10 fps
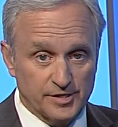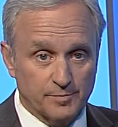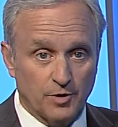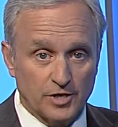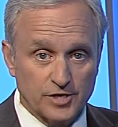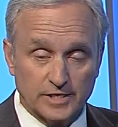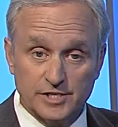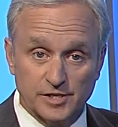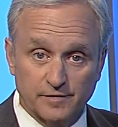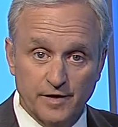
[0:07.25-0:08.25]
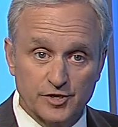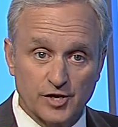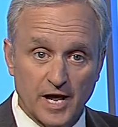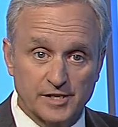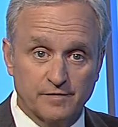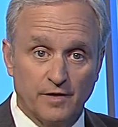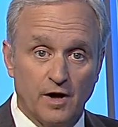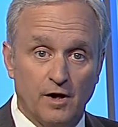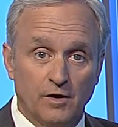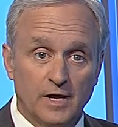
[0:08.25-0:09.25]
It's a project he just finished
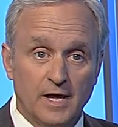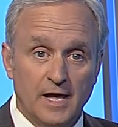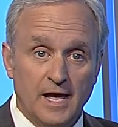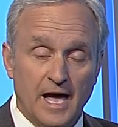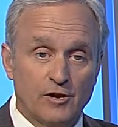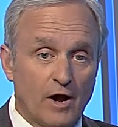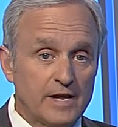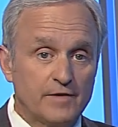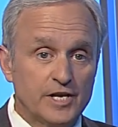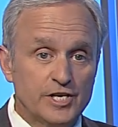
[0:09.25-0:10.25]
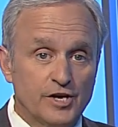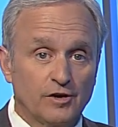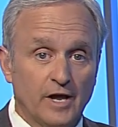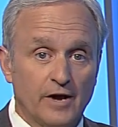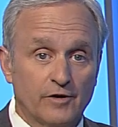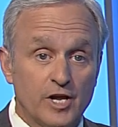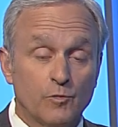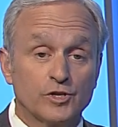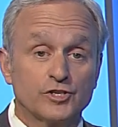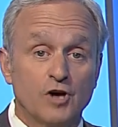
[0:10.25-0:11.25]
last fall, and not even a year later, he
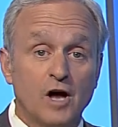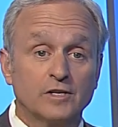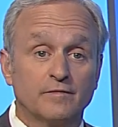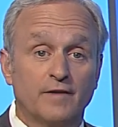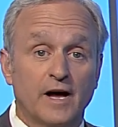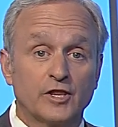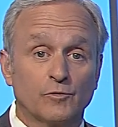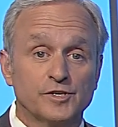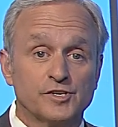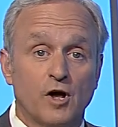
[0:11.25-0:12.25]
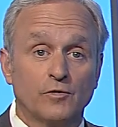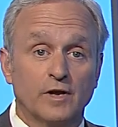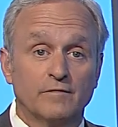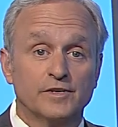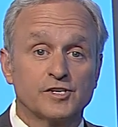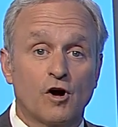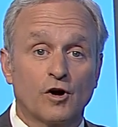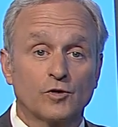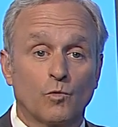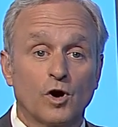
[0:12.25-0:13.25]
was shocked to find the result of his
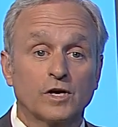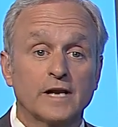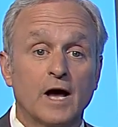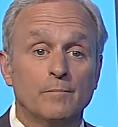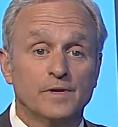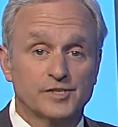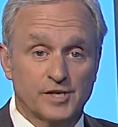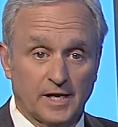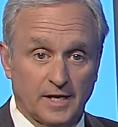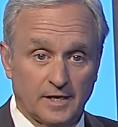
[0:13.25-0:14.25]
hard work now missing.